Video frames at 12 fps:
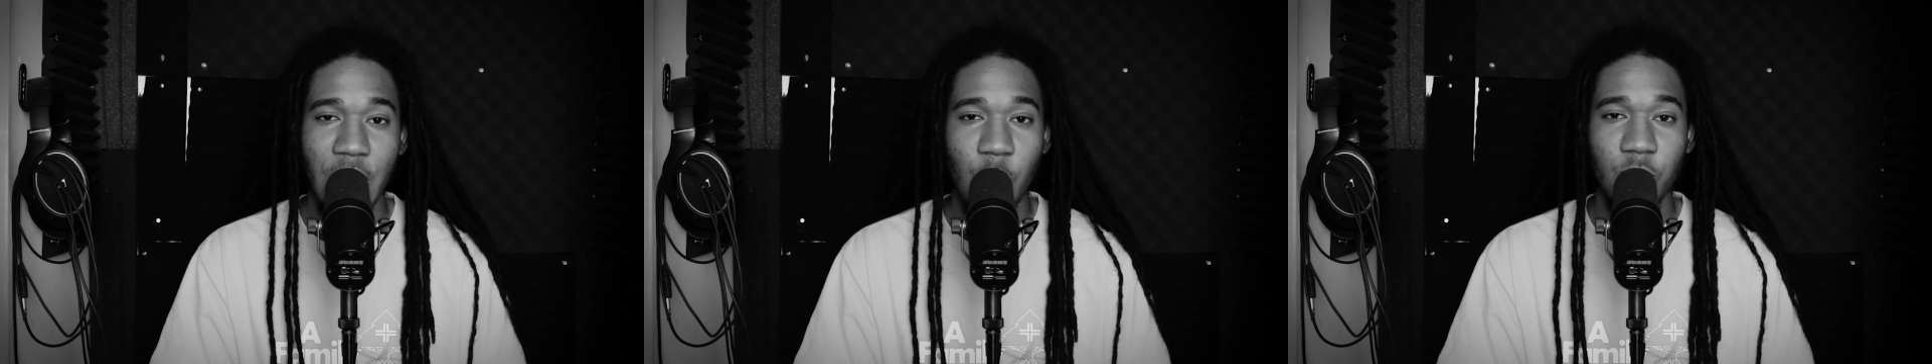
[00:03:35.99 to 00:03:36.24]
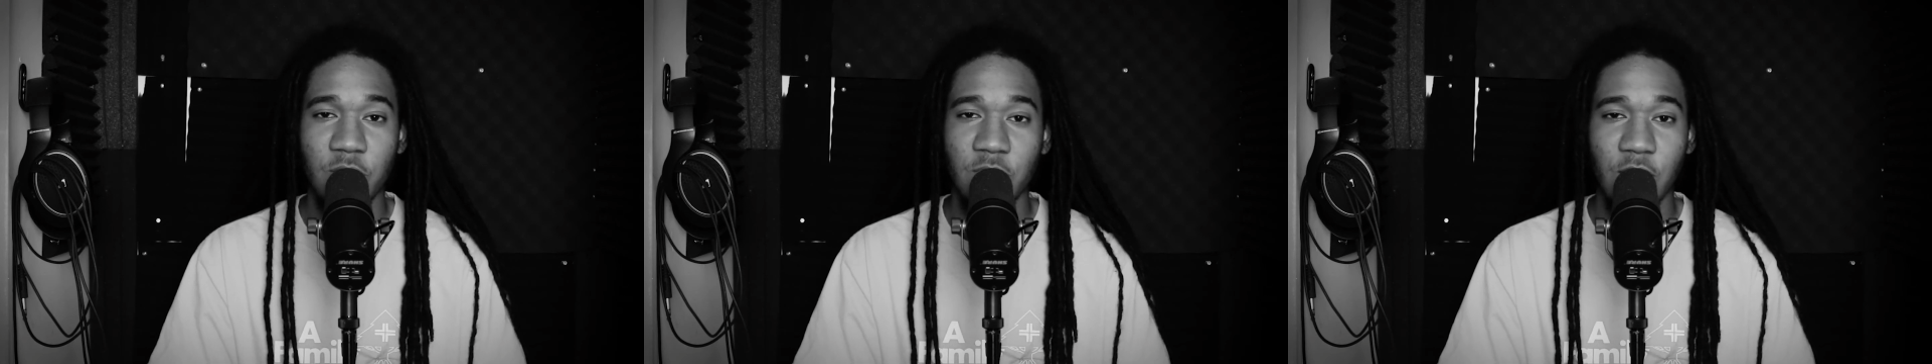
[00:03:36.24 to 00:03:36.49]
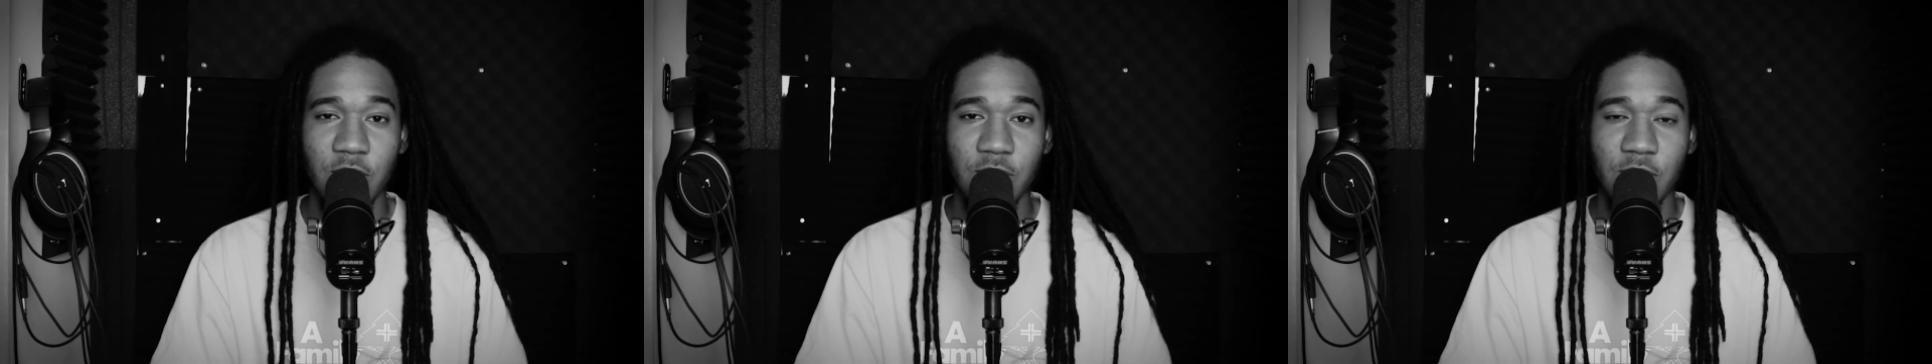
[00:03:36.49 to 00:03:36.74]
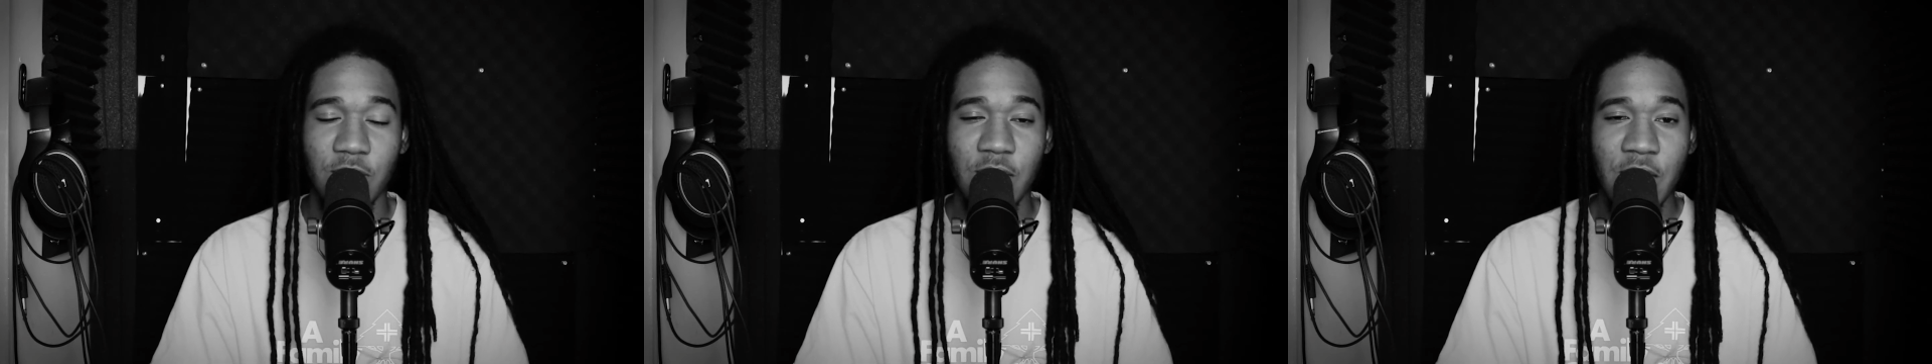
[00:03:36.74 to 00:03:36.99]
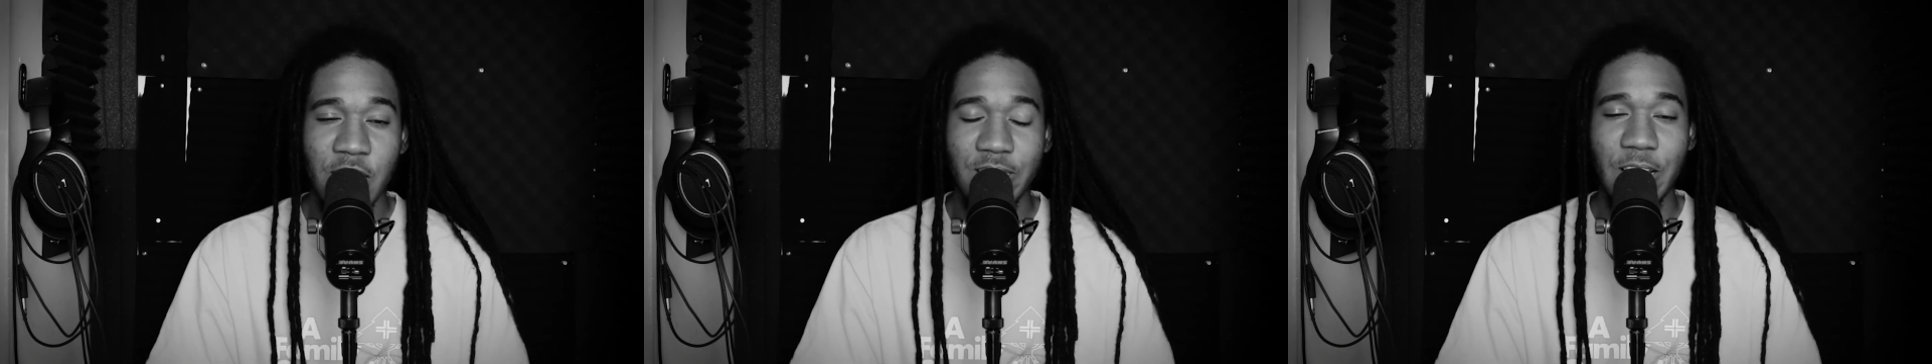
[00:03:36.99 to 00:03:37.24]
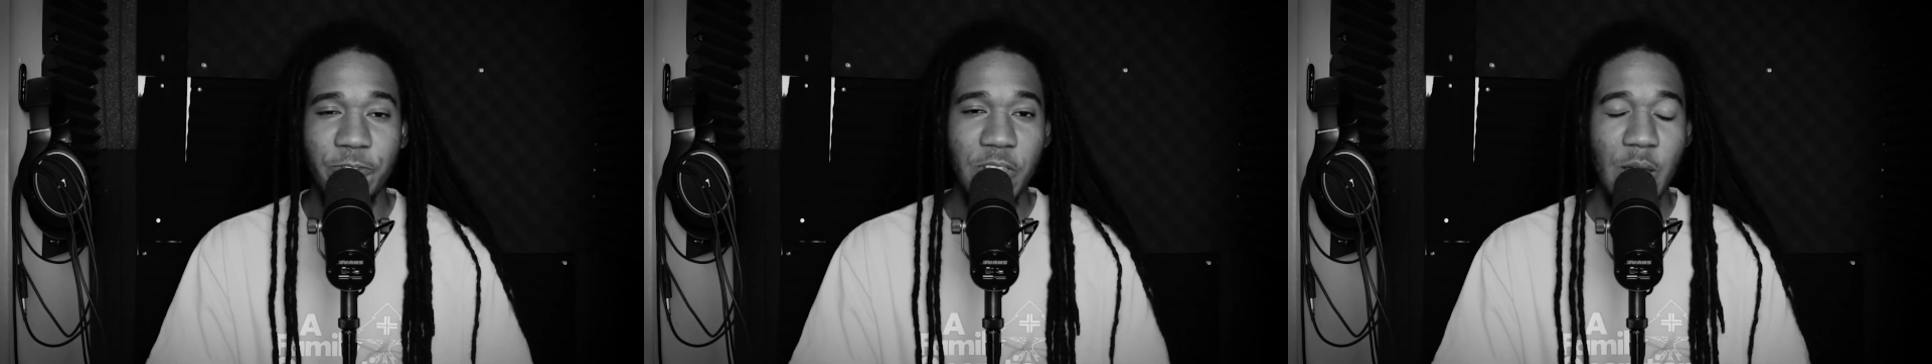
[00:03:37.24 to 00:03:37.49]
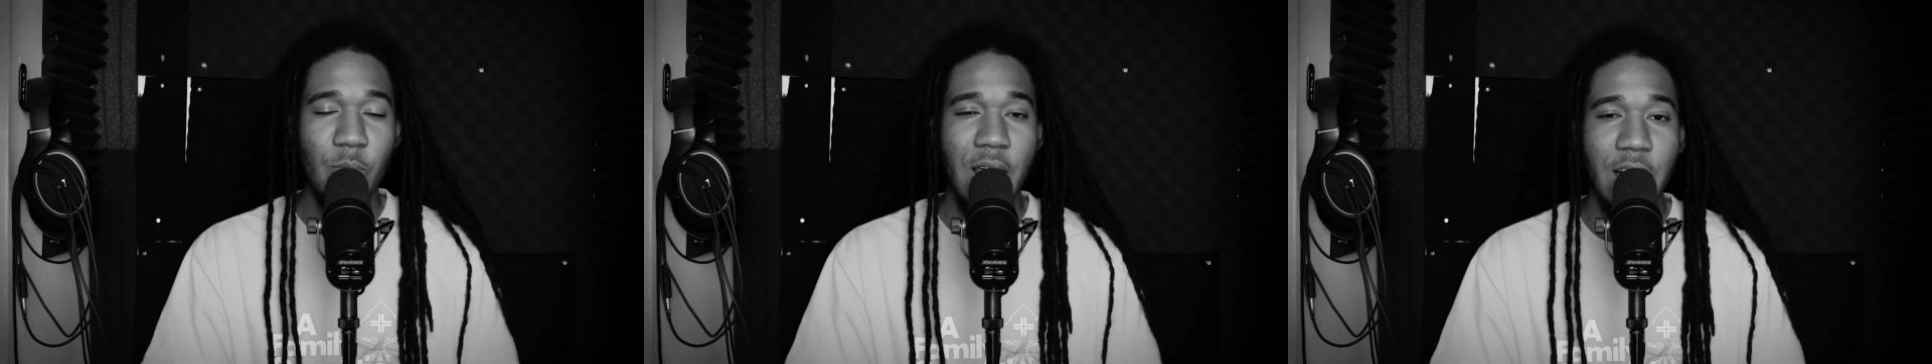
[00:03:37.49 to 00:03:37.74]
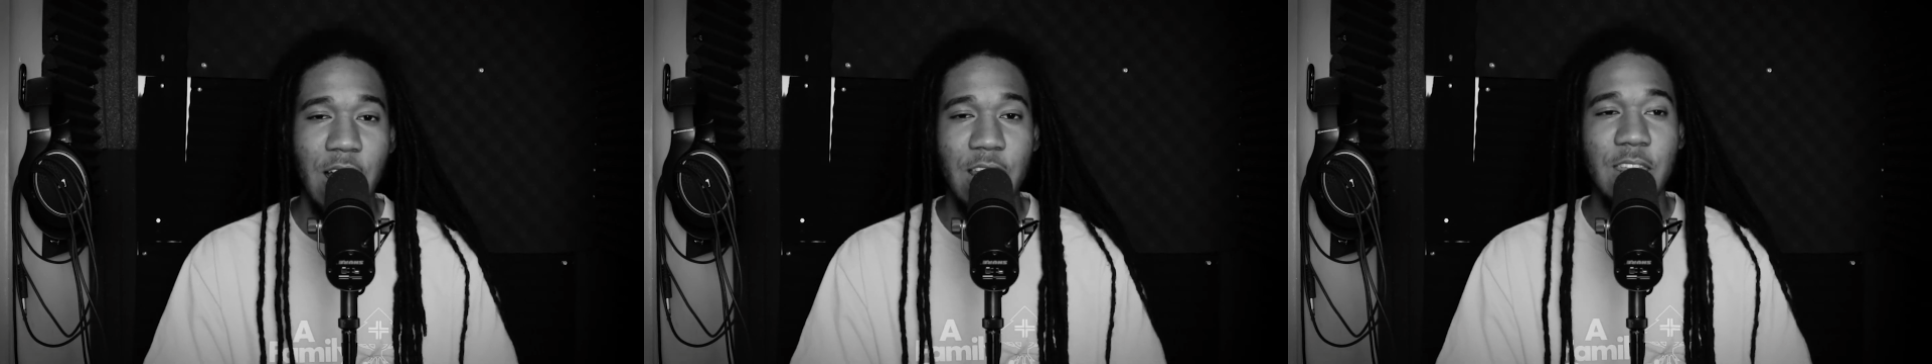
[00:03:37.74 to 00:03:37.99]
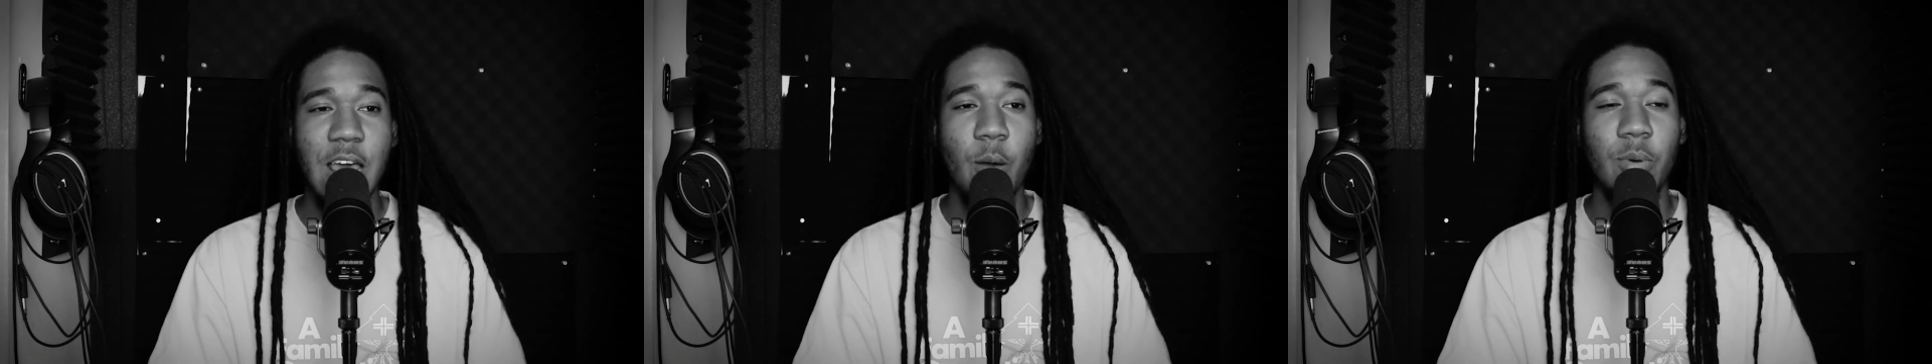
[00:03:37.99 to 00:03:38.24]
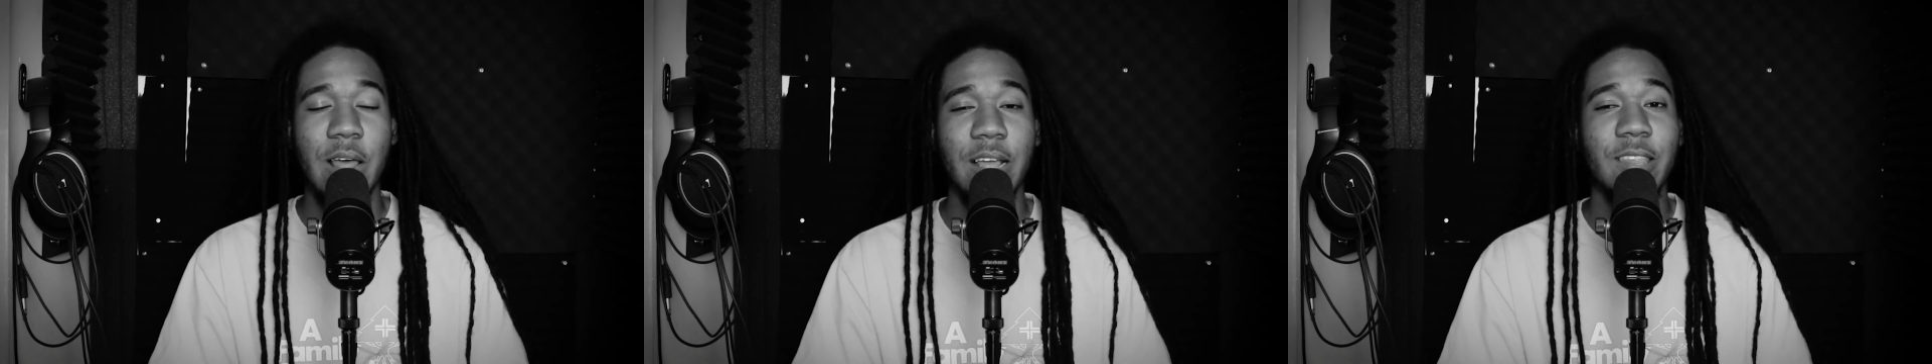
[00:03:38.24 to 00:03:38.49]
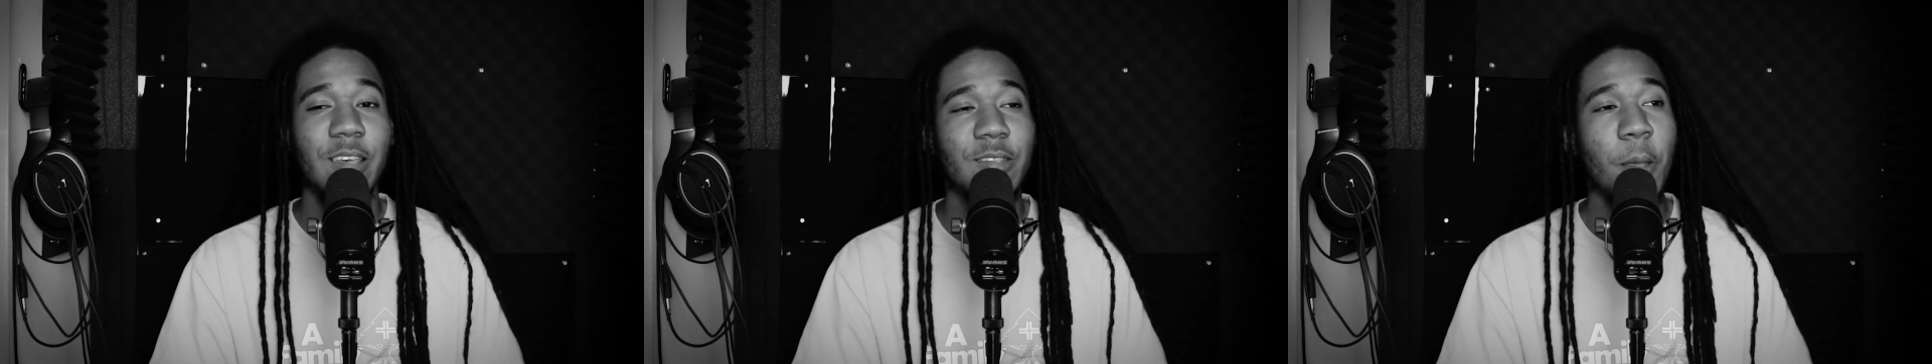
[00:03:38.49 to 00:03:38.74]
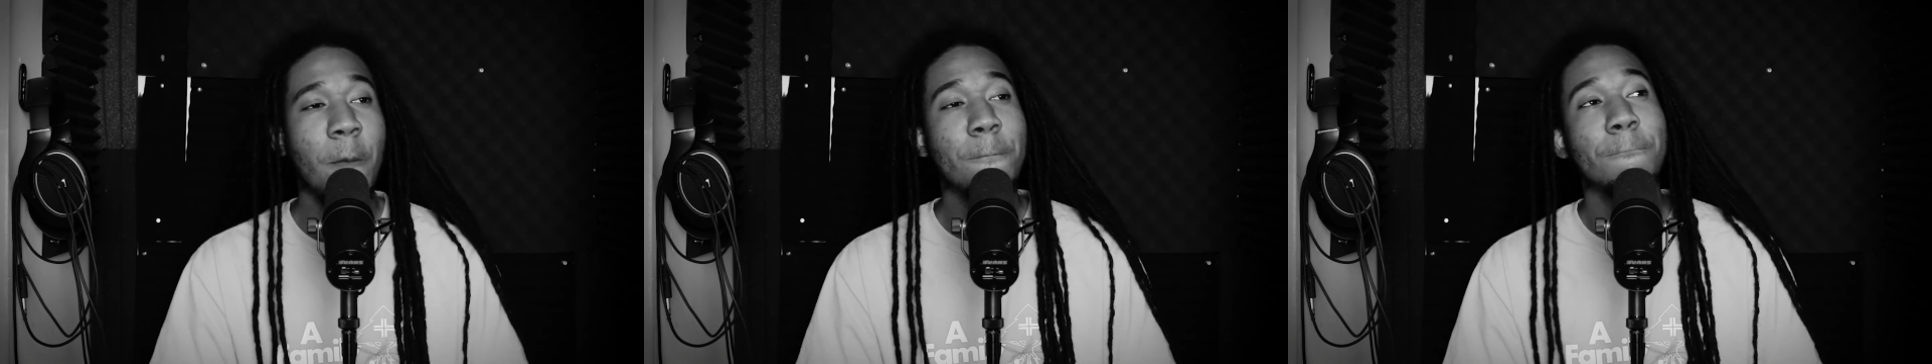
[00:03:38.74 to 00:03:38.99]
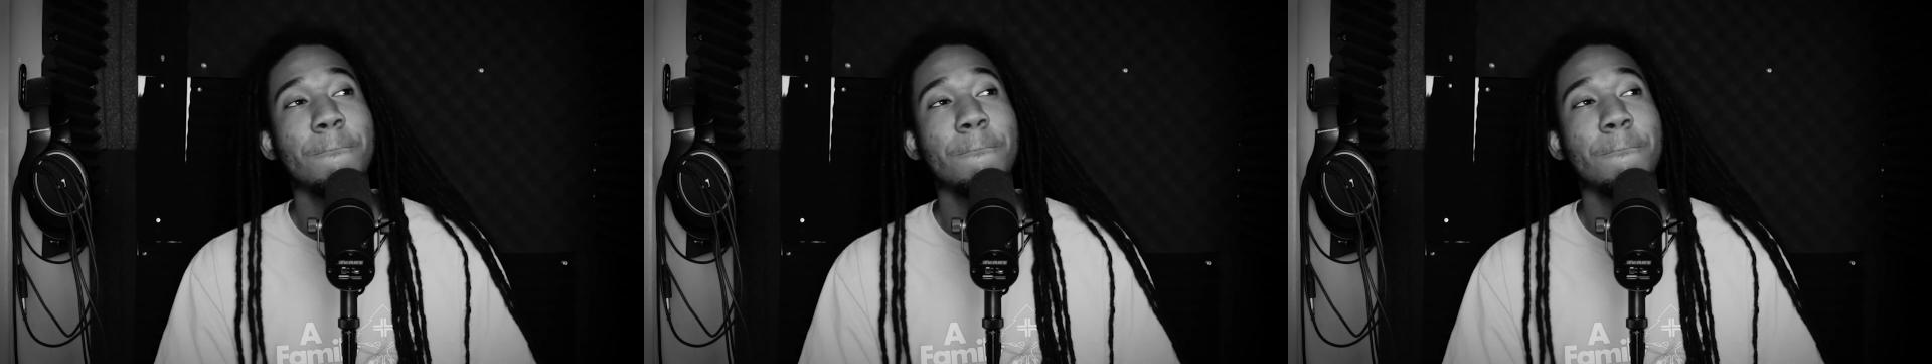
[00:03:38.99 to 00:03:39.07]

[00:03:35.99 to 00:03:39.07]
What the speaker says: I was disgusted. Because I feel like when I got there, I went like this.